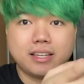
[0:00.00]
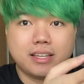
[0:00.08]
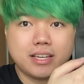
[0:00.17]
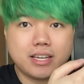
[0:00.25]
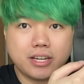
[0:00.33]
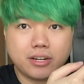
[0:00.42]

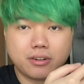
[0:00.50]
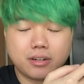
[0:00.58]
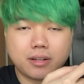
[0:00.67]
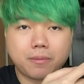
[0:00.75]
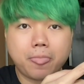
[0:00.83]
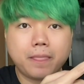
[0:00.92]

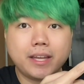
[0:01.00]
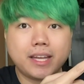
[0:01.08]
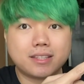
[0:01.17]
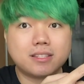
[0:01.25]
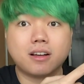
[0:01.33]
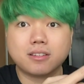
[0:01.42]
here
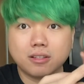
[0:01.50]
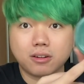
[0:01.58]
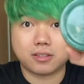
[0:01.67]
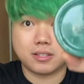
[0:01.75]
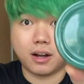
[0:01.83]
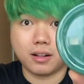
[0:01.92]
it does
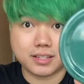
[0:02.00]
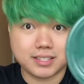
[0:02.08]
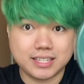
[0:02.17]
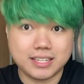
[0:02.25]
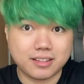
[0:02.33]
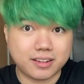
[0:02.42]
look dull.
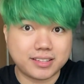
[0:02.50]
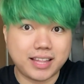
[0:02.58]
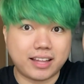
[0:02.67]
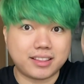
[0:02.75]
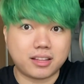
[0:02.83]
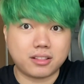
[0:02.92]
See, look at
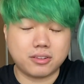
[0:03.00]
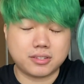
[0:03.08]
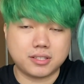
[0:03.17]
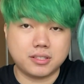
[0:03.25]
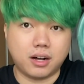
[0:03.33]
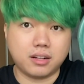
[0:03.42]
that. That
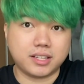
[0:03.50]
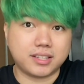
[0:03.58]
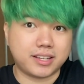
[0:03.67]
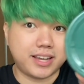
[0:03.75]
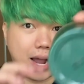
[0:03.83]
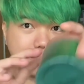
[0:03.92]
looks dull in
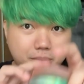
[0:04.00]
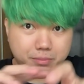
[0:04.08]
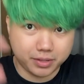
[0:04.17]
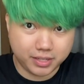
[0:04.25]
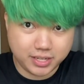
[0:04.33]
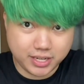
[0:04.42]
the camera,
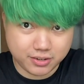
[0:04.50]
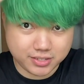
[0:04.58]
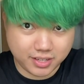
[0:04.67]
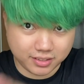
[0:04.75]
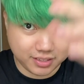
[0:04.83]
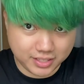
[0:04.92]
but here
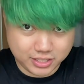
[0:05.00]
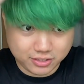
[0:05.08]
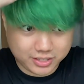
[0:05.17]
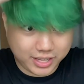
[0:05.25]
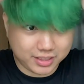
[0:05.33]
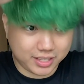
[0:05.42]
suddenly you
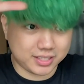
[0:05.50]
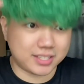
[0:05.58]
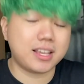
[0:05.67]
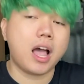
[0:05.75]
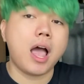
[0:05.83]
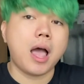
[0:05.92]
get like
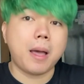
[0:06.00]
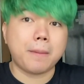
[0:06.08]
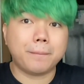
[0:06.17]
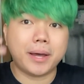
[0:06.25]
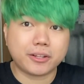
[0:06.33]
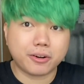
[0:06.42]
this
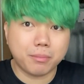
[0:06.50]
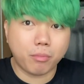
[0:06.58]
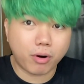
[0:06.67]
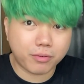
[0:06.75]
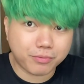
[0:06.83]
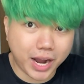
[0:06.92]
better,
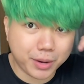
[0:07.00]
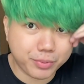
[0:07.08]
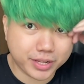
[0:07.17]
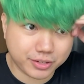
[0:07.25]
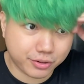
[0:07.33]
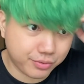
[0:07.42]
more
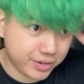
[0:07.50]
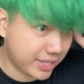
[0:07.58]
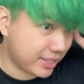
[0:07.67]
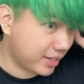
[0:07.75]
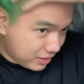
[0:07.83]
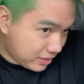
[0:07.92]
vibrant
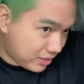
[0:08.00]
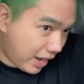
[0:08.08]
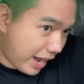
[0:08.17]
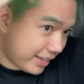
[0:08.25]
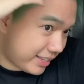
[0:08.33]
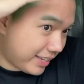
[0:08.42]
green. So
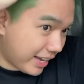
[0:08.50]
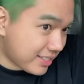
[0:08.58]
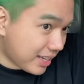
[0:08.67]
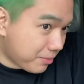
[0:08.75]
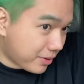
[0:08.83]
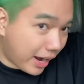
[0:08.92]
I guess
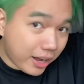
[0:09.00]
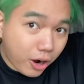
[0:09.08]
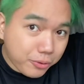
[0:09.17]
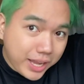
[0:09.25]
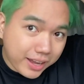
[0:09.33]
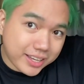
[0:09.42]

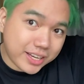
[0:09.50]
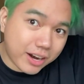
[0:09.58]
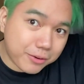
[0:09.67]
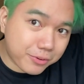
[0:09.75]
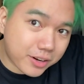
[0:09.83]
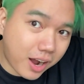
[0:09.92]
oh yeah, here
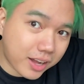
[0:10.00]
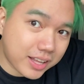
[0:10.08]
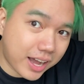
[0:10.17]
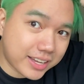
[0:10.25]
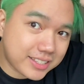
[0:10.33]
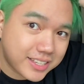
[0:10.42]
I forgot.
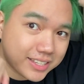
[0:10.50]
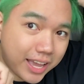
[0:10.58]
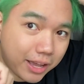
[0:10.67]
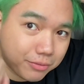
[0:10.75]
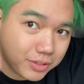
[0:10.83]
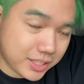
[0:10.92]
I did
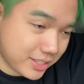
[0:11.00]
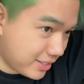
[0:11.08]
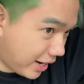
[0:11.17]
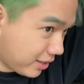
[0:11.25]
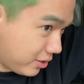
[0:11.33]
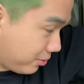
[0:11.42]
heavily
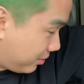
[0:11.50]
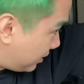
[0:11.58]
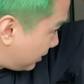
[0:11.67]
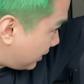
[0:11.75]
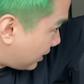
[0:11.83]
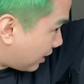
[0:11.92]
dilute
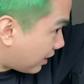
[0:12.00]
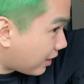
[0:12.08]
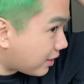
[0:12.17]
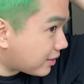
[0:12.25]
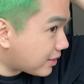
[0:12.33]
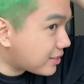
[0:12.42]

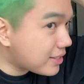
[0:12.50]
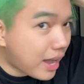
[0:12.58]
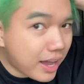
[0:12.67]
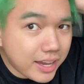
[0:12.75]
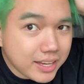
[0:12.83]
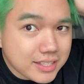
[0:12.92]
the
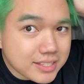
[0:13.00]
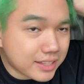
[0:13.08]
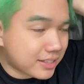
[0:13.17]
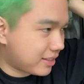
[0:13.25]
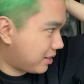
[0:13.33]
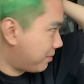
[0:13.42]
sides
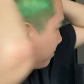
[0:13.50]
and then the